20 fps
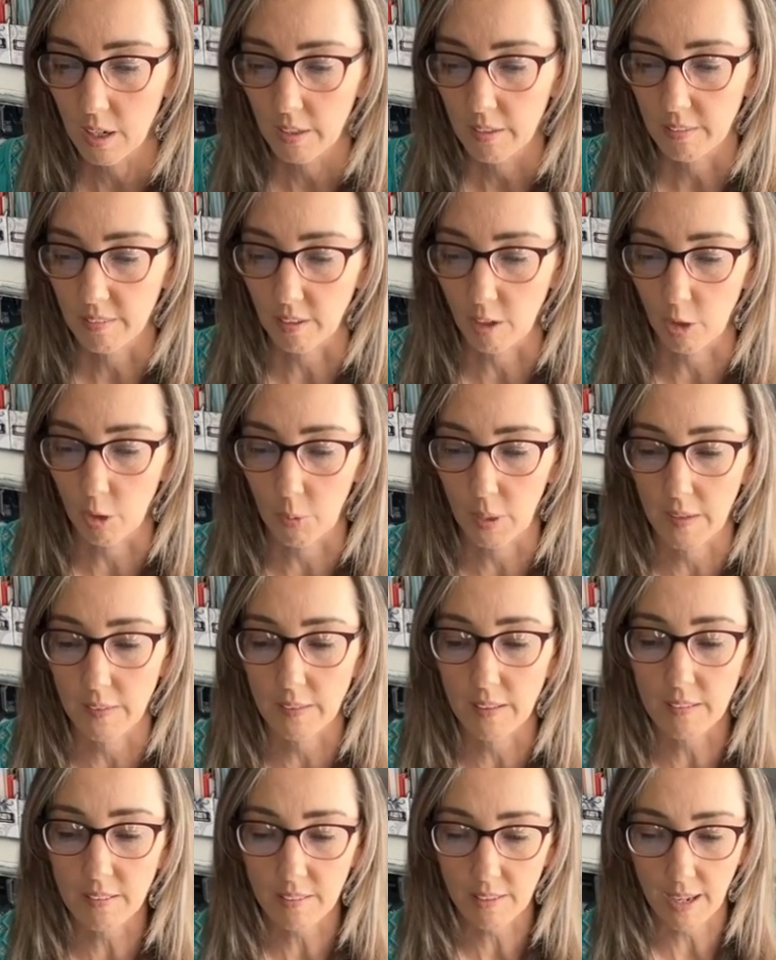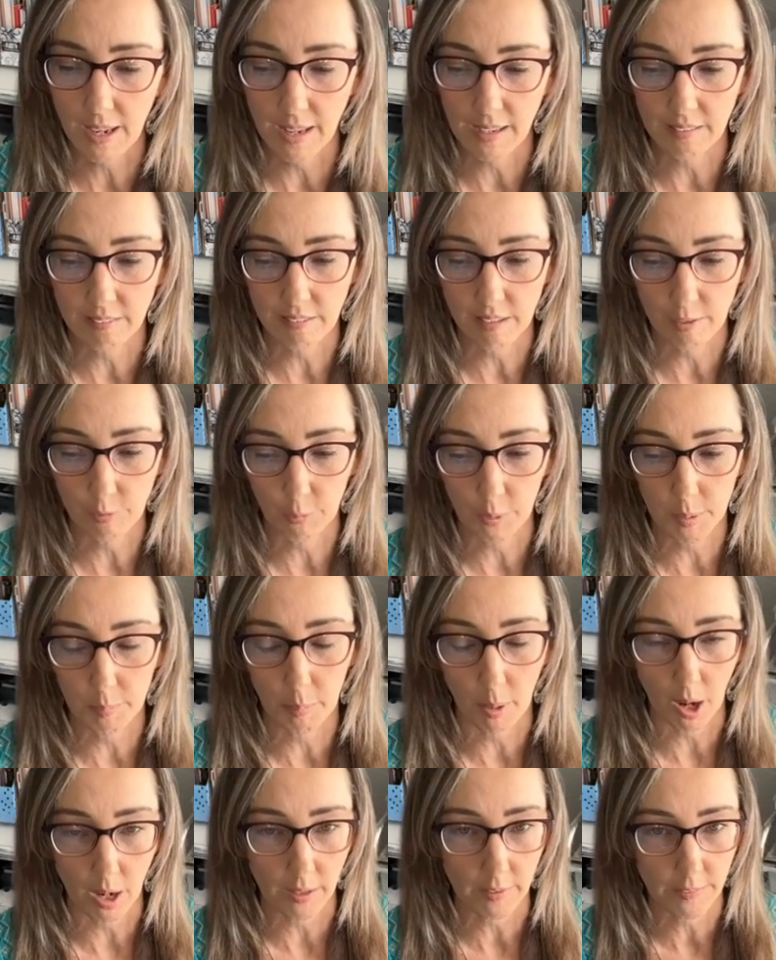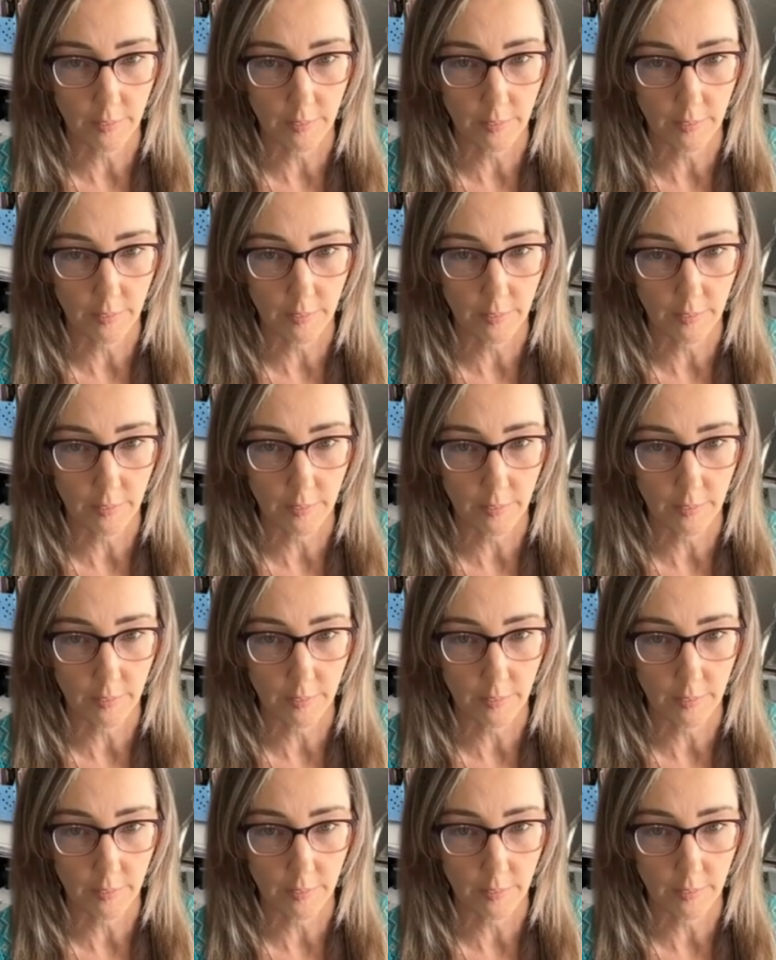So in this case, if we bought a